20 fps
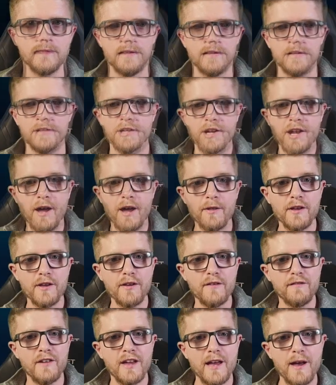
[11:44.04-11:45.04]
So now that
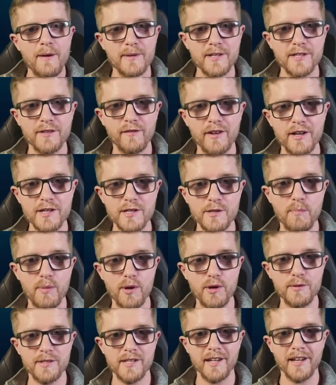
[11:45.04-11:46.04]
your VM has finished
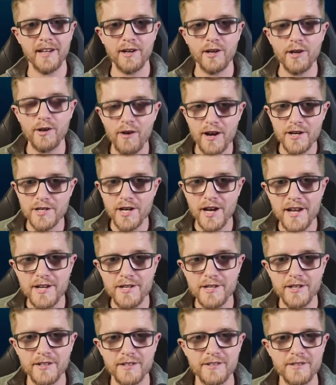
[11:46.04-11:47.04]
booting,
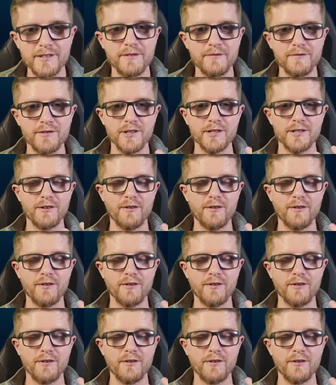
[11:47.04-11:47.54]
congratulations, you've just